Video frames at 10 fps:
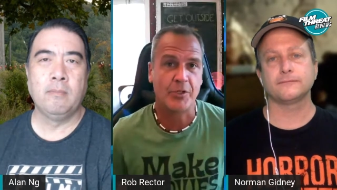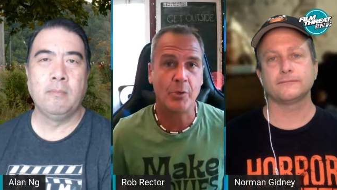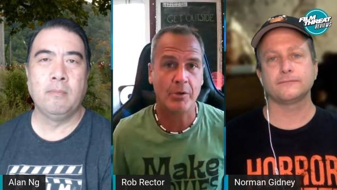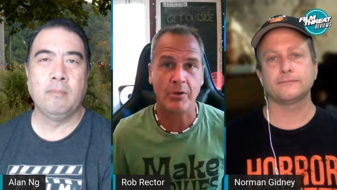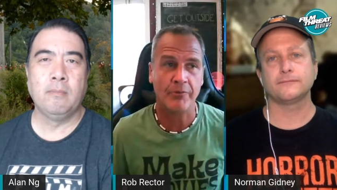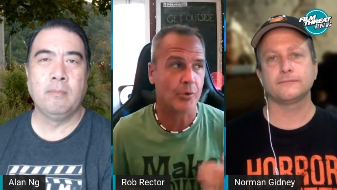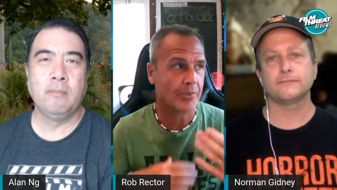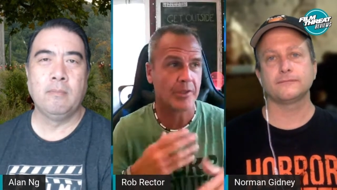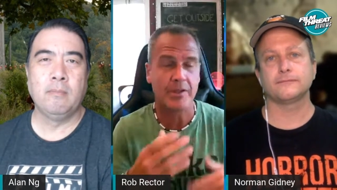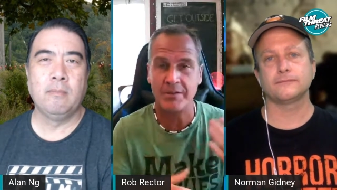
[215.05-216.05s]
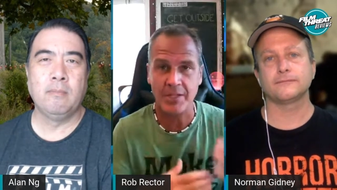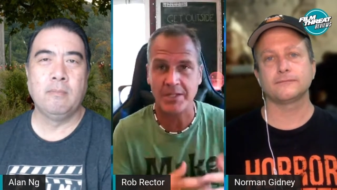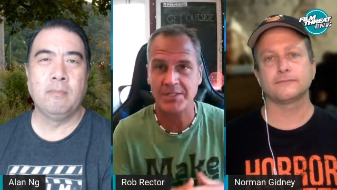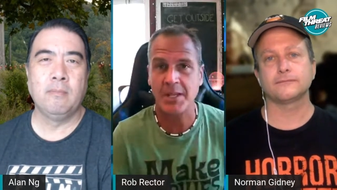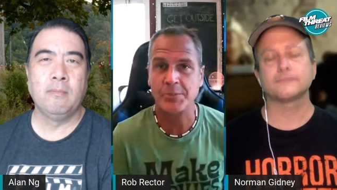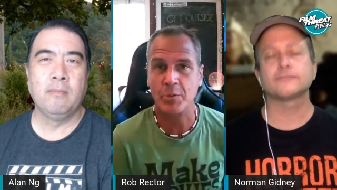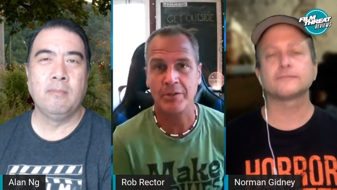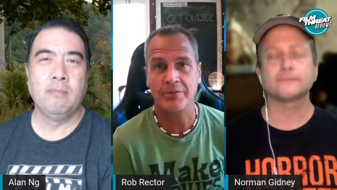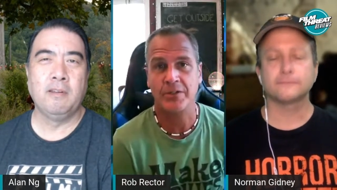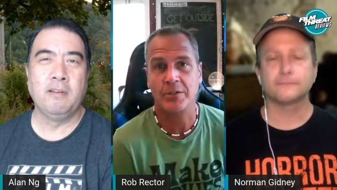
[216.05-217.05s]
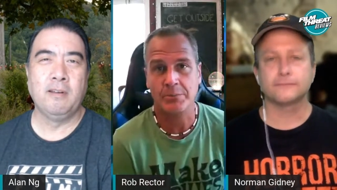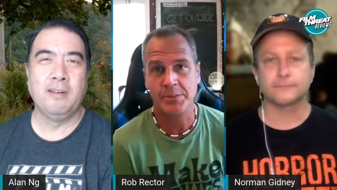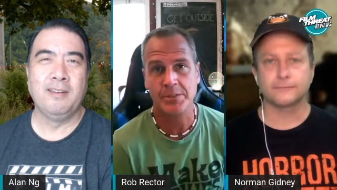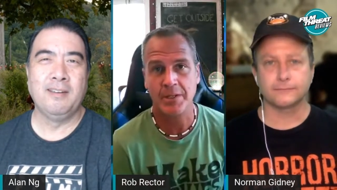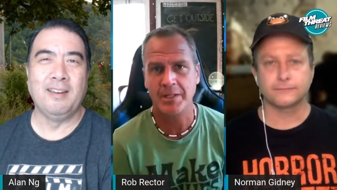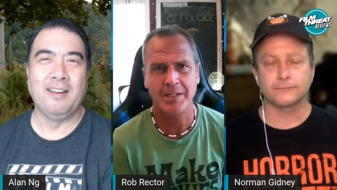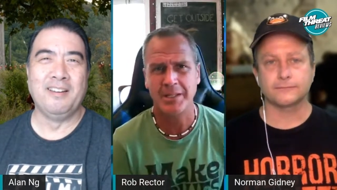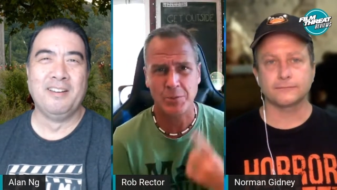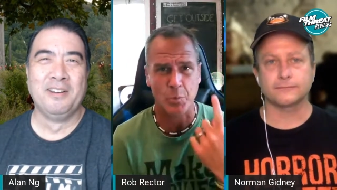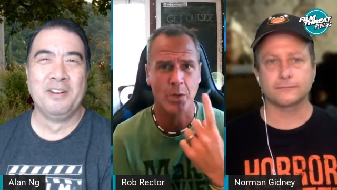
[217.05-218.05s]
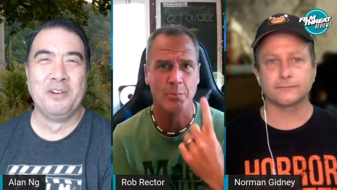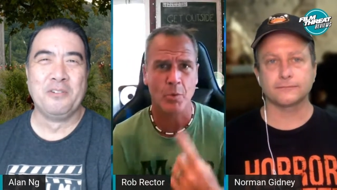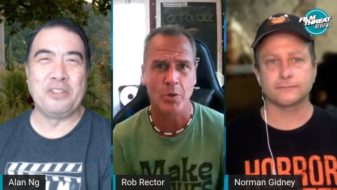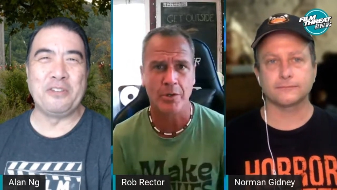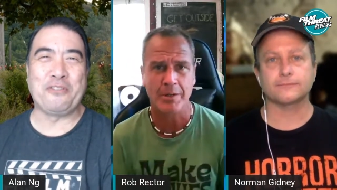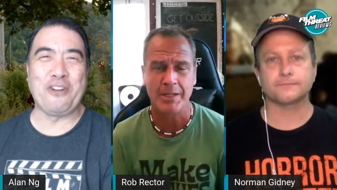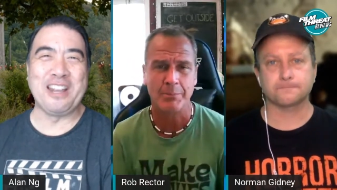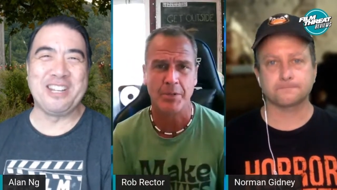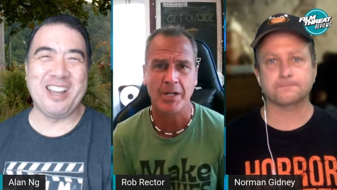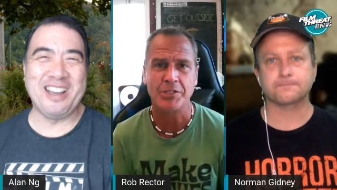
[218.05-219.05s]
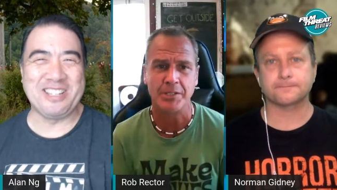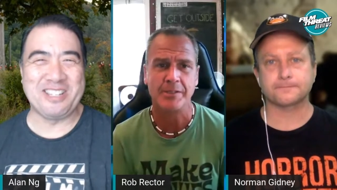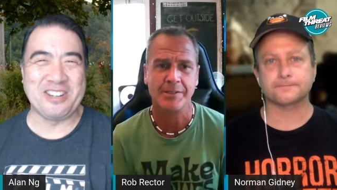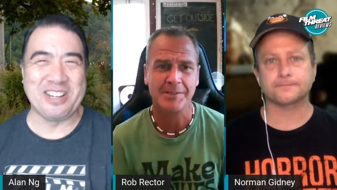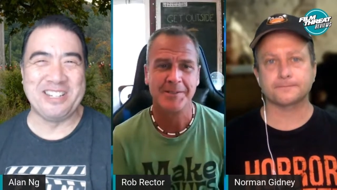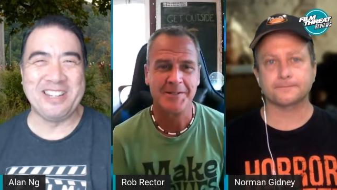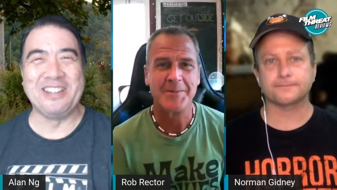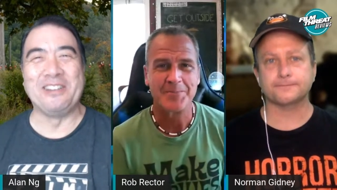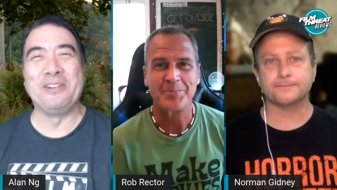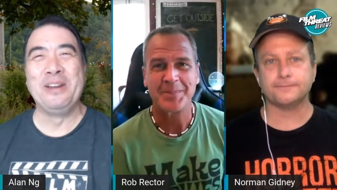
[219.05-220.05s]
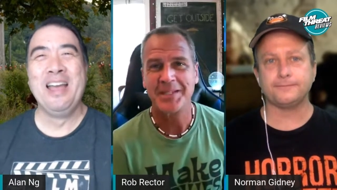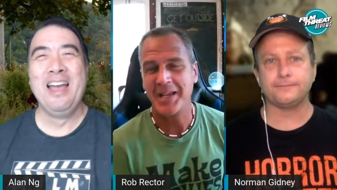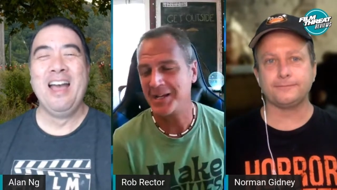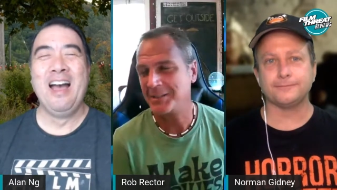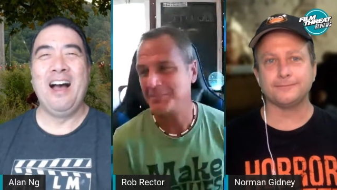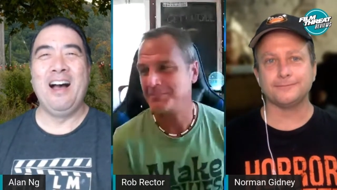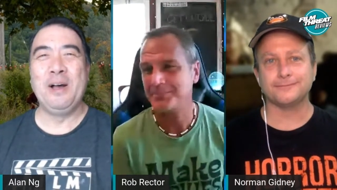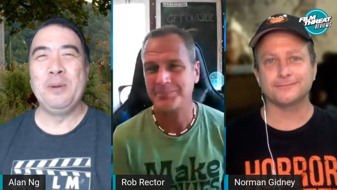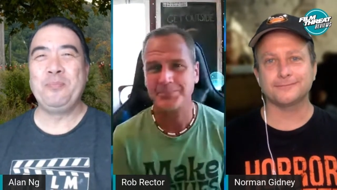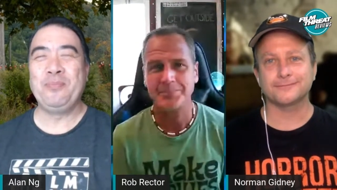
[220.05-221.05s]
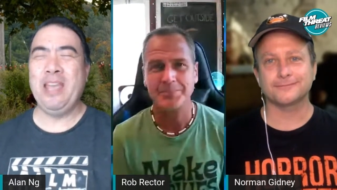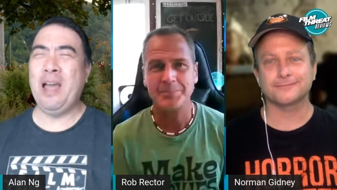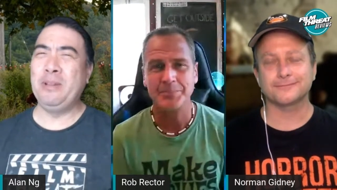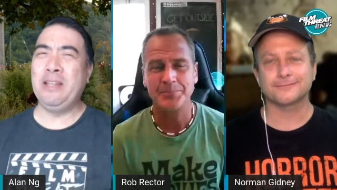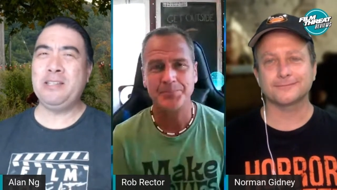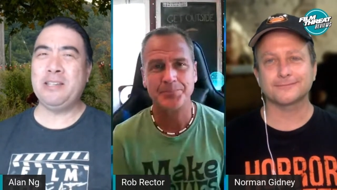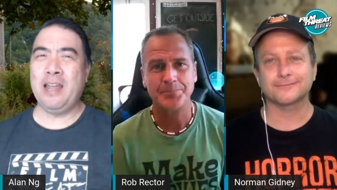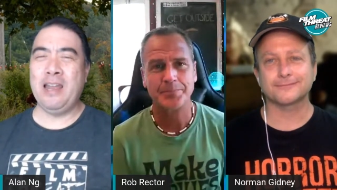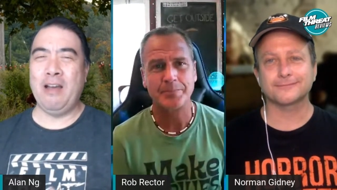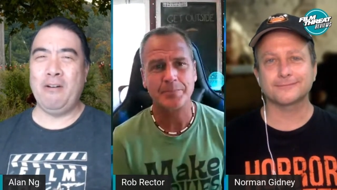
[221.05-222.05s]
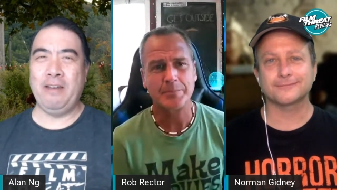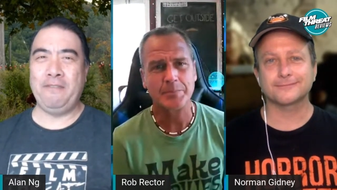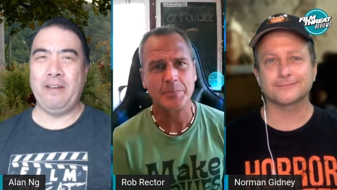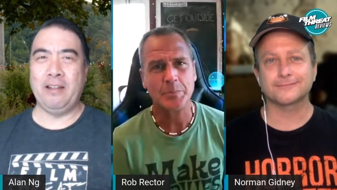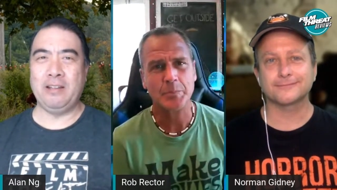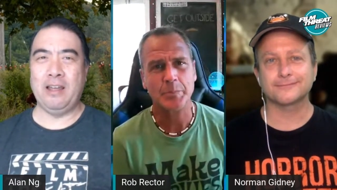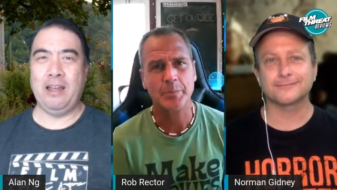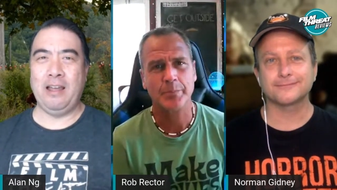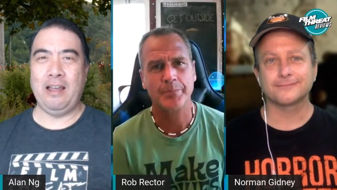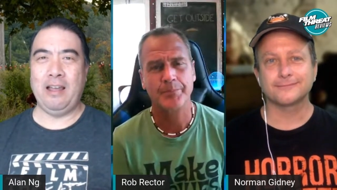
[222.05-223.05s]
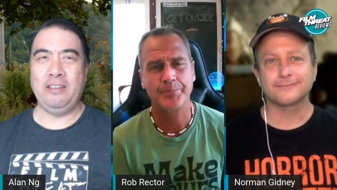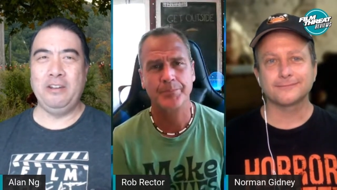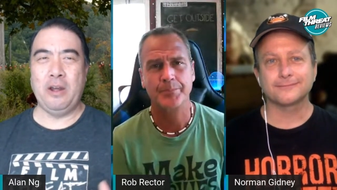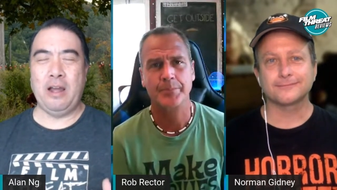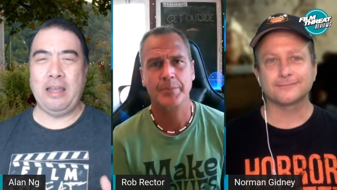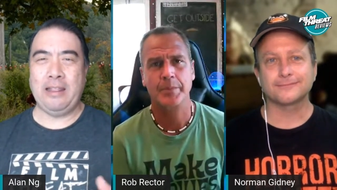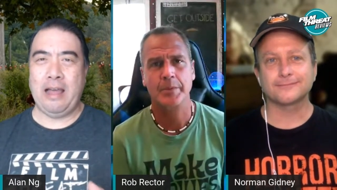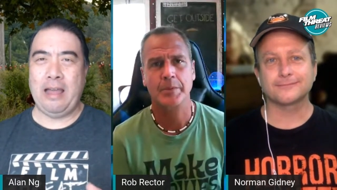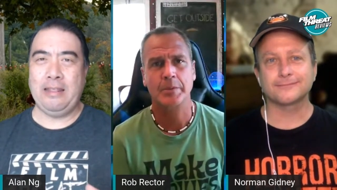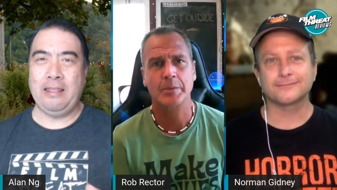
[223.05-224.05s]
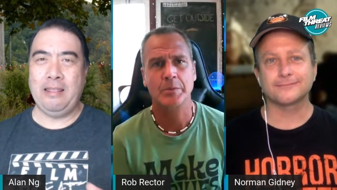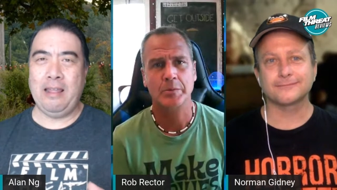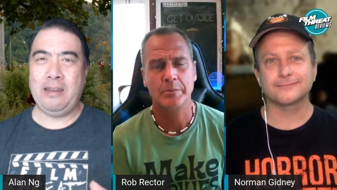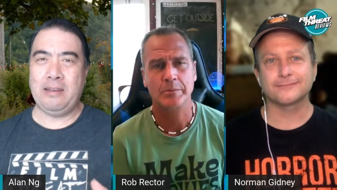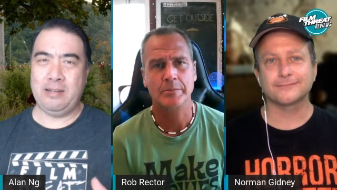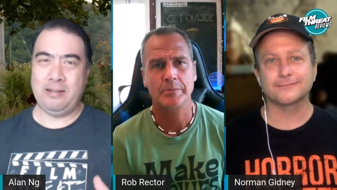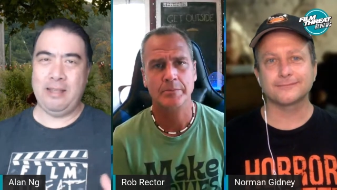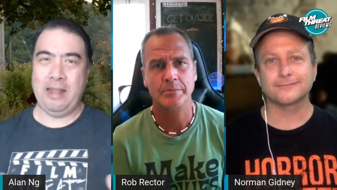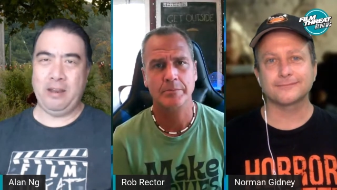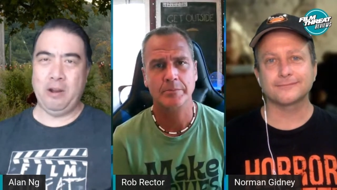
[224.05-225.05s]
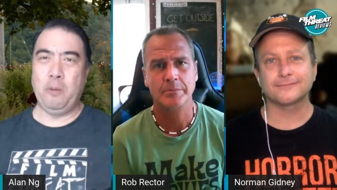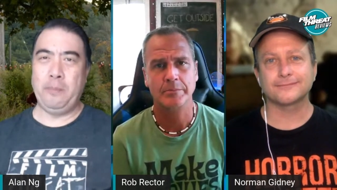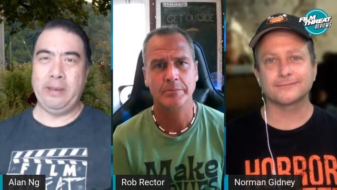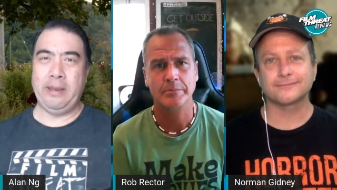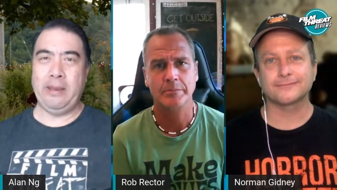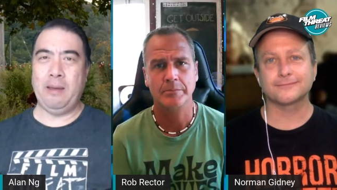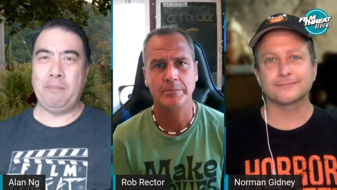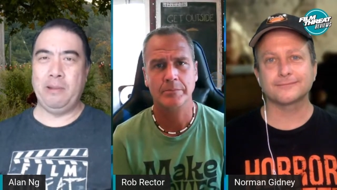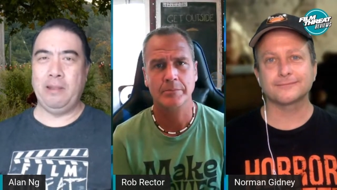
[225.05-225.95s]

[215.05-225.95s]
Speaker 1: fewer or for the the subsequent films. I think there's one more the franchise to continue.
Speaker 2: Yeah, um, yeah. I mean, that's kind of how I felt. Uh, you know, I I liked that it opened it up a